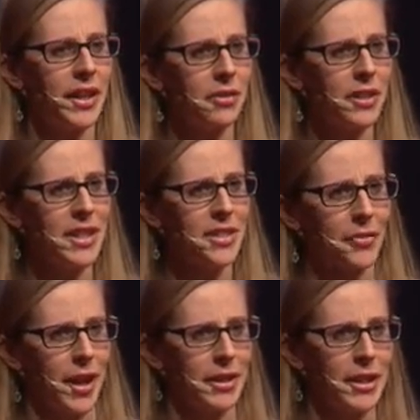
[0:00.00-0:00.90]
given these
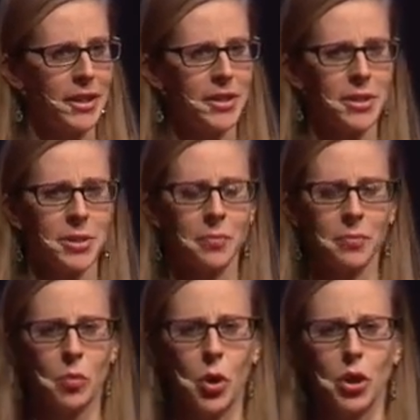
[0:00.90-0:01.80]
findings,
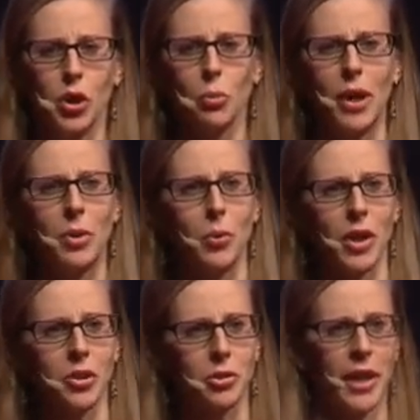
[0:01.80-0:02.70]
you may be
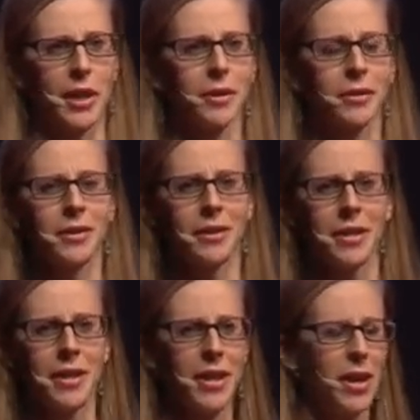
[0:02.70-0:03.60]
wondering,
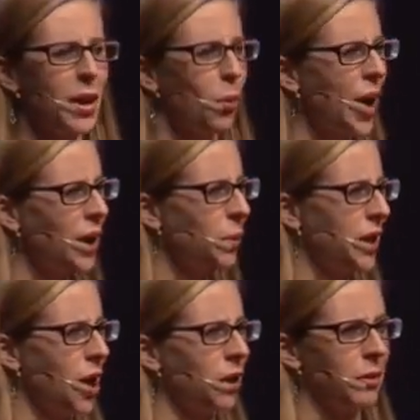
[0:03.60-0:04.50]
why are
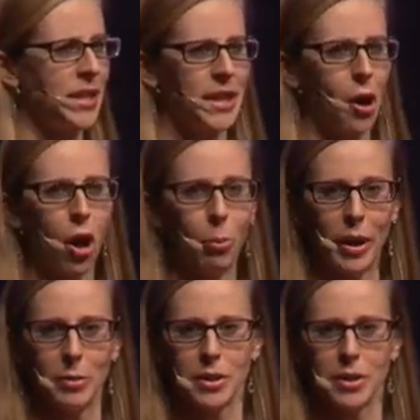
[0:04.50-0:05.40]
we not raising all
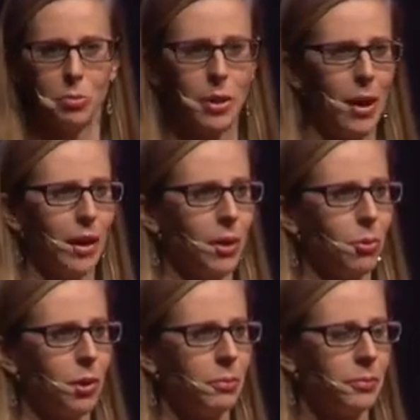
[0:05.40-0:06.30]
babies to be
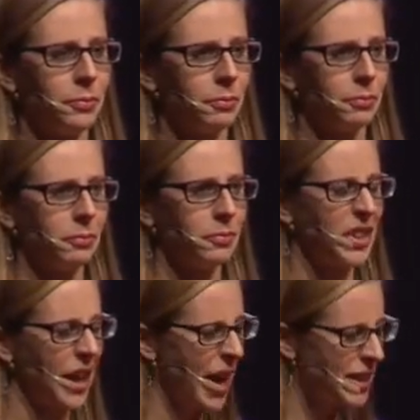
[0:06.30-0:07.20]
bilingual?
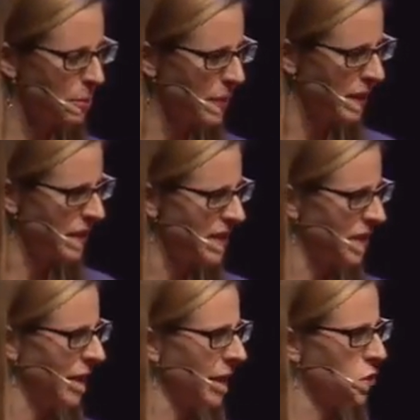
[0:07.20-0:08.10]
There has to be a
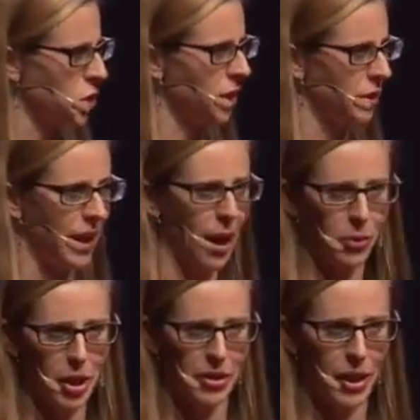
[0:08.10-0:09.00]
disadvantage here that
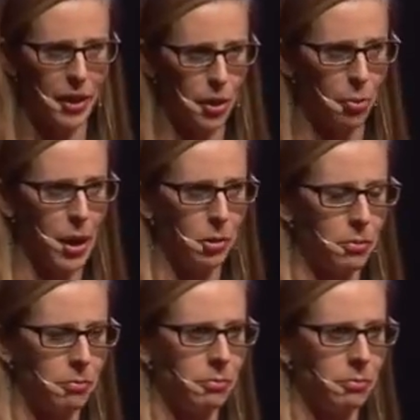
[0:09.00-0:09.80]
I'm not telling you about.